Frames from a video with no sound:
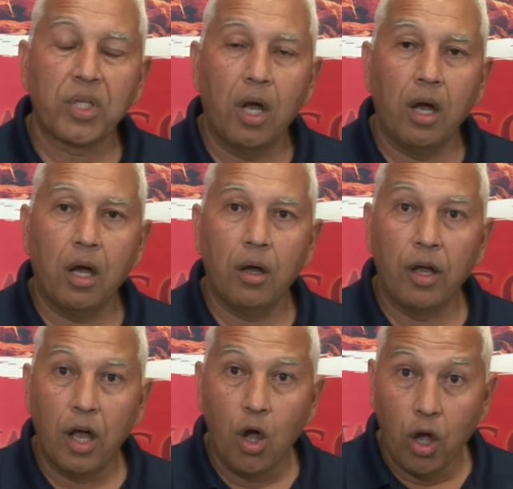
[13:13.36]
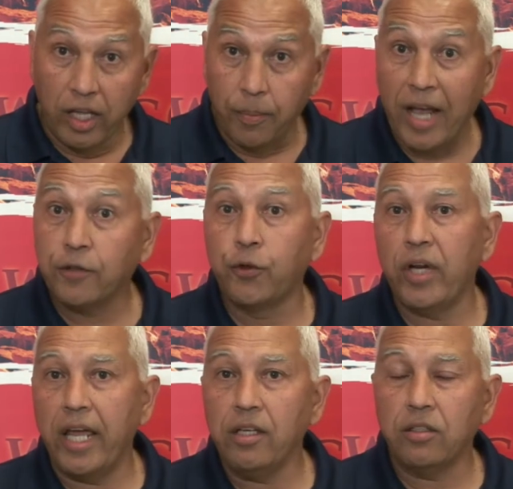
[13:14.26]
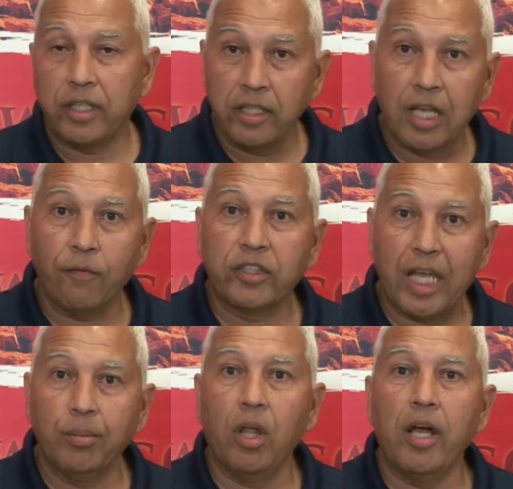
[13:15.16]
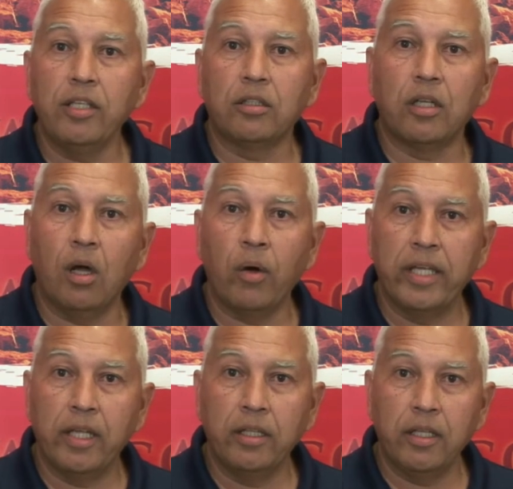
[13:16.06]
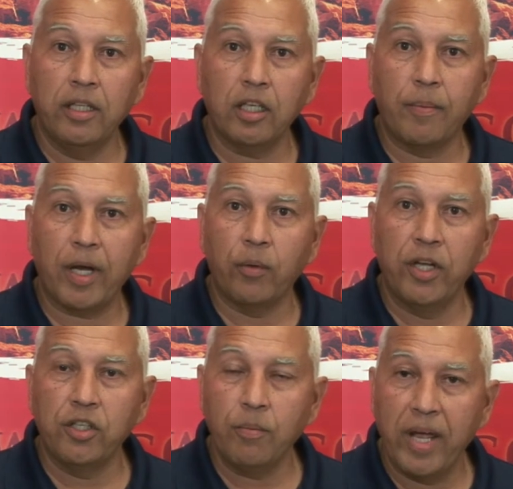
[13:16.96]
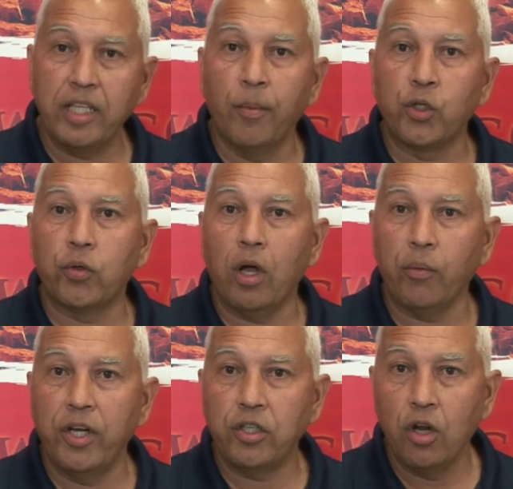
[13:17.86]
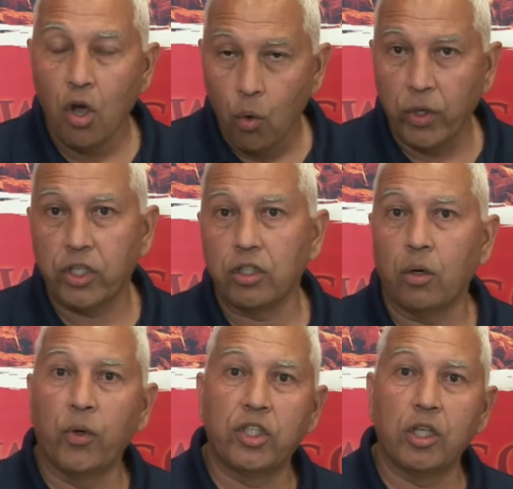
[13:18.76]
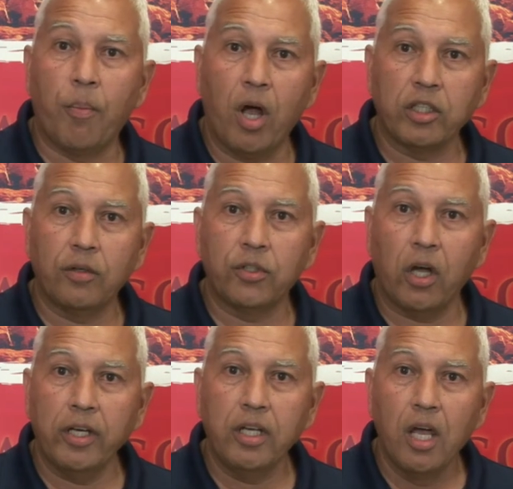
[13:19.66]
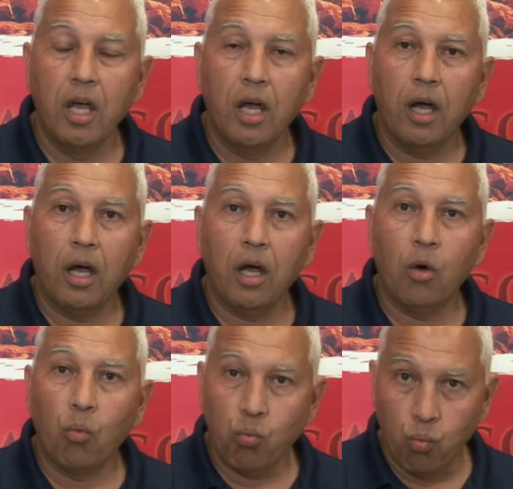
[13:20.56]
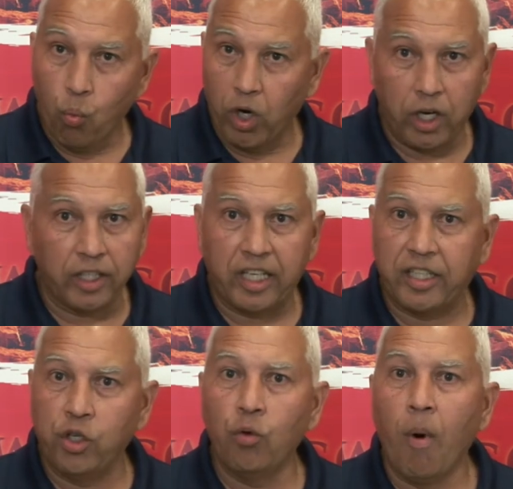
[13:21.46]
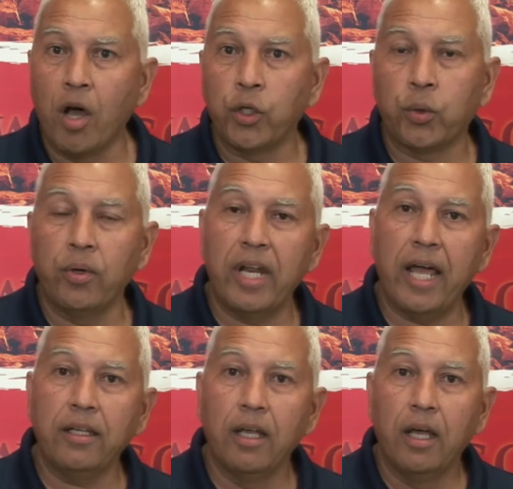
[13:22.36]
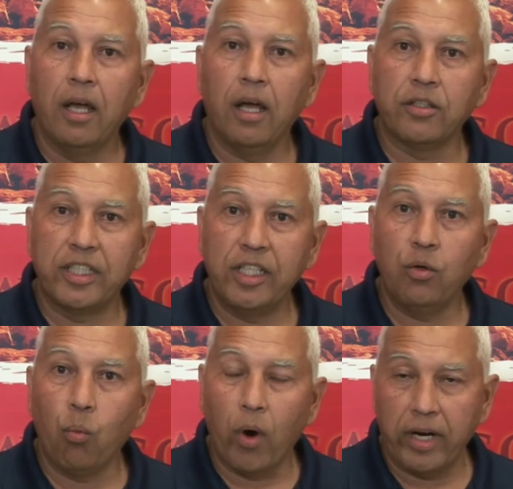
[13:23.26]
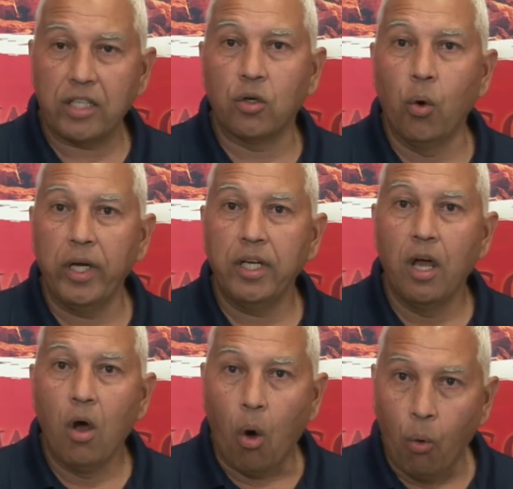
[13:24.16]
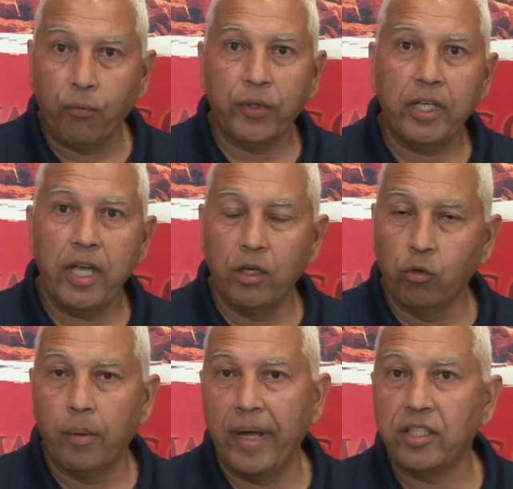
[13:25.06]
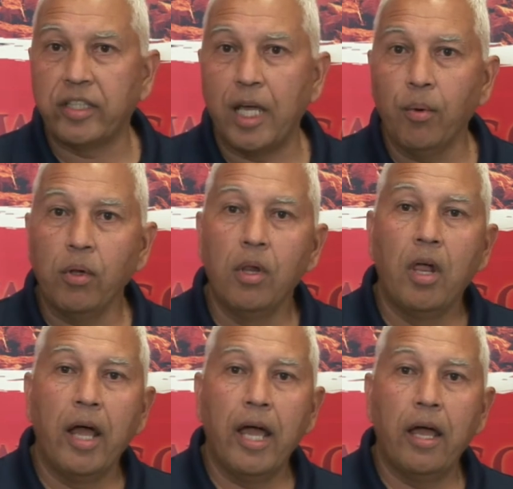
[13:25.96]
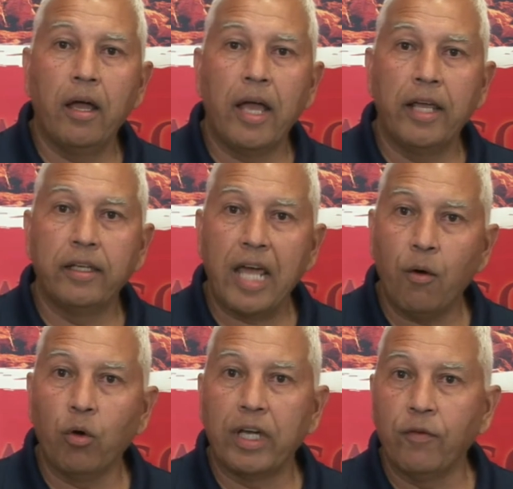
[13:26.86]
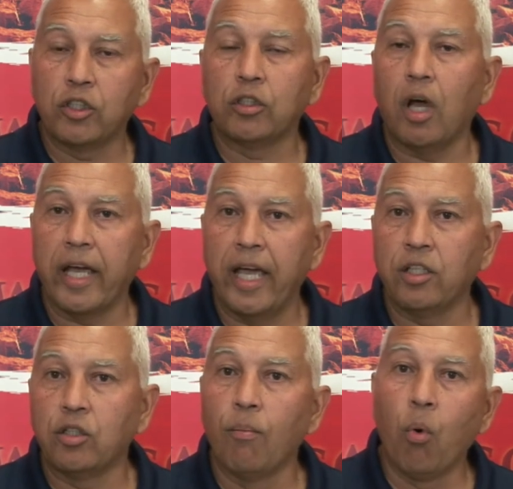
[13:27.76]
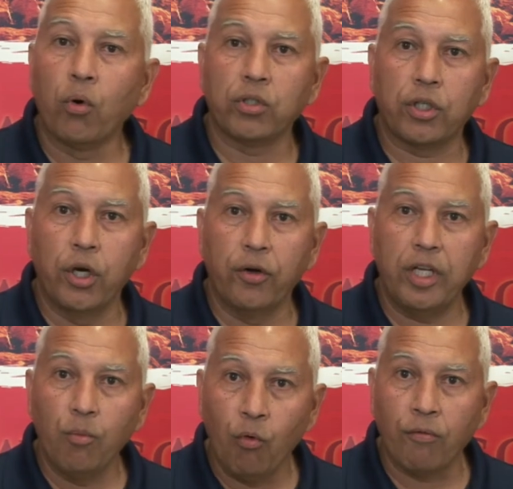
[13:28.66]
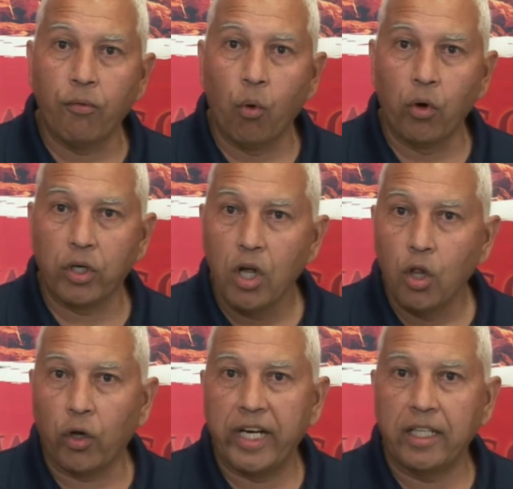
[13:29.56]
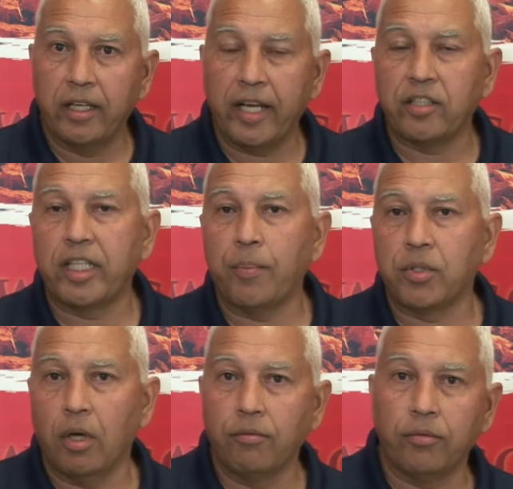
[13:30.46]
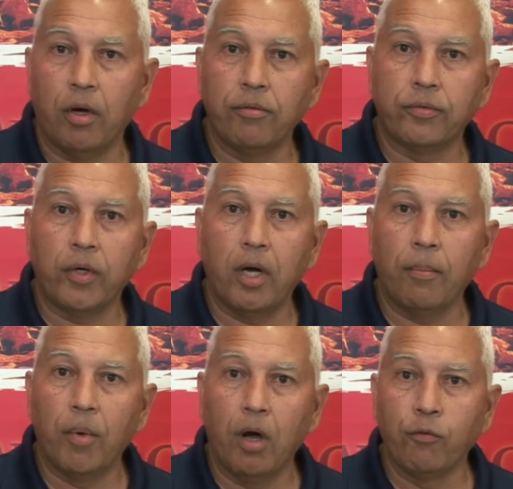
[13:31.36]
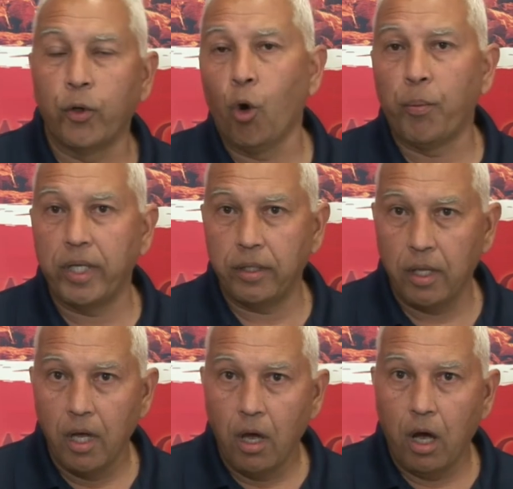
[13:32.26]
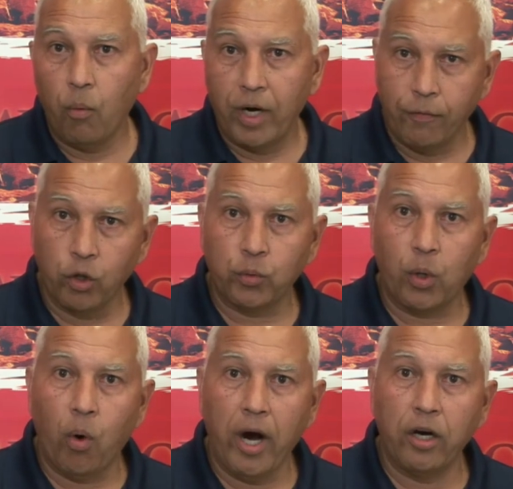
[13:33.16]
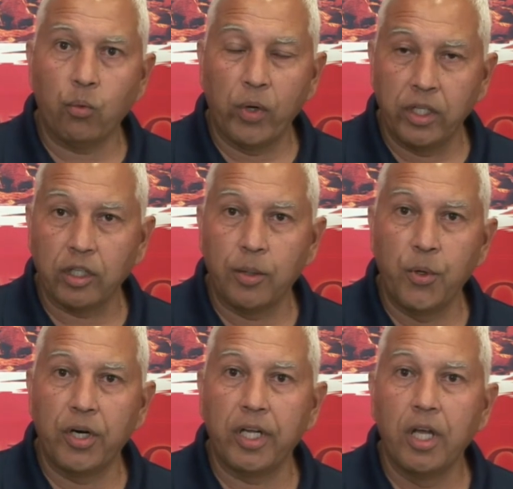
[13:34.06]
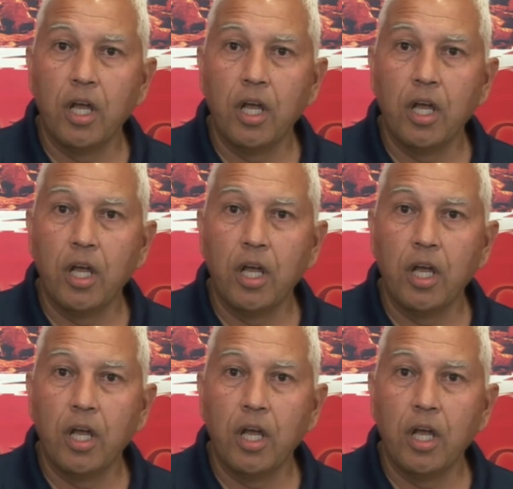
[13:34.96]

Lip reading: In the past few days, things have stabilized now in the Quebec region, mainly Montreal region, which is a positive sign. We're going to continue monitoring that, seeing where that's going. Hopefully, it'll remain stable, and that will give us, again, some more security moving forward, looking at the next steps of reopening whatever is required within the community.